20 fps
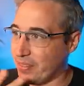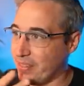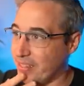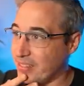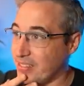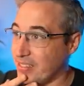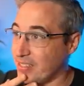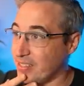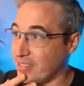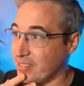
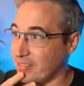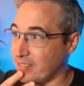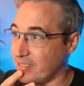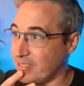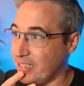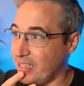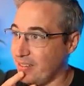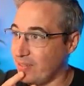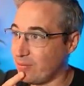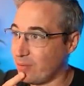this is
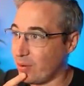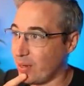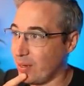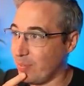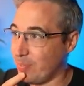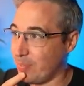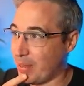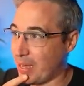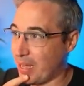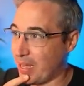
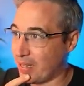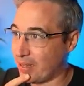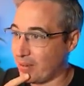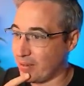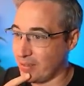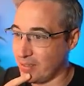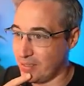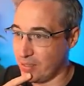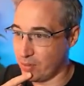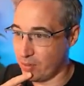keyframe back
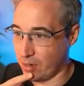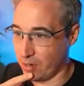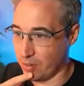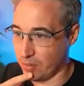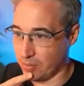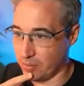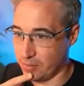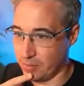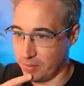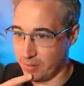
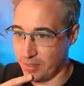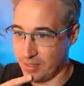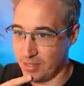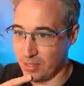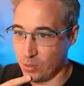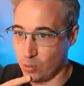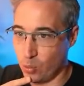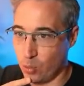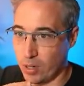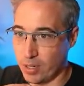zero. This
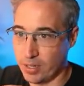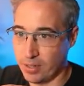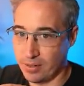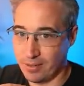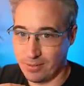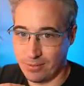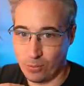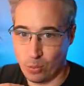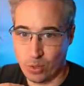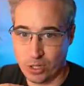is one
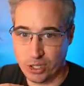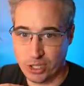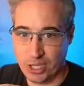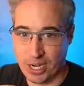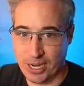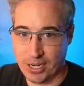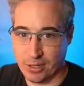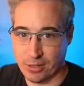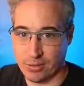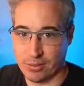one
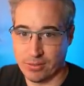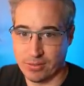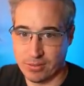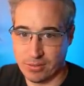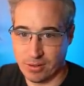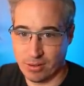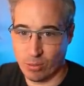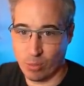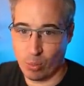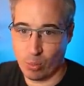shadow
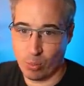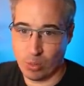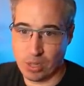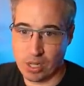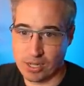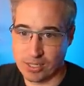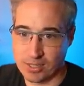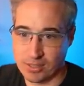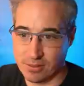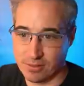or
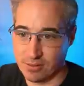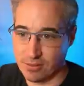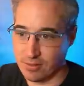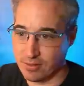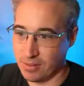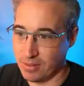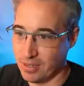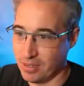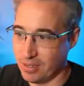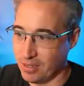lots of.
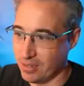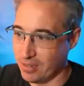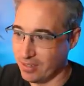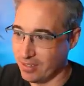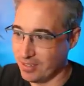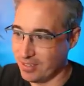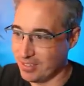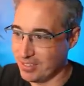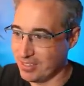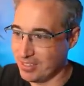
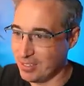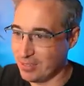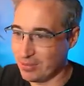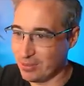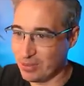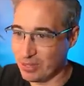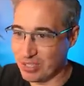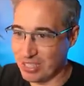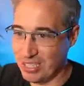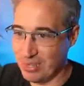This is the
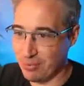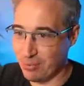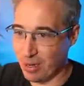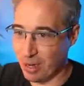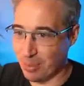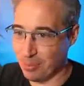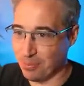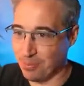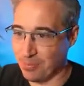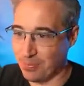first
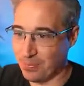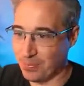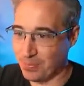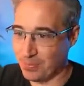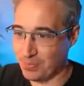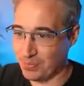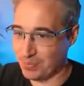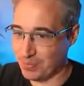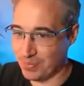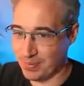keyframe.
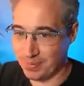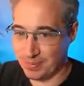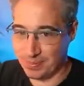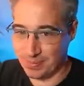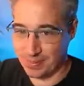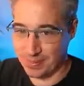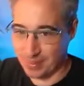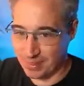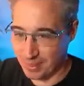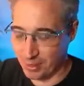
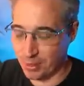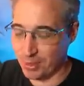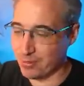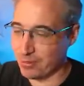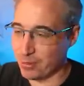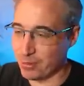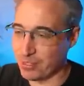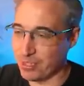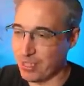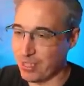Still the
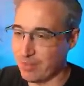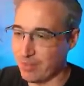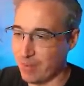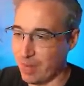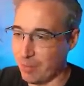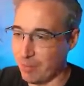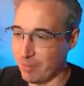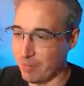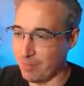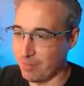first
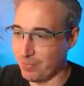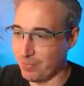keyframe.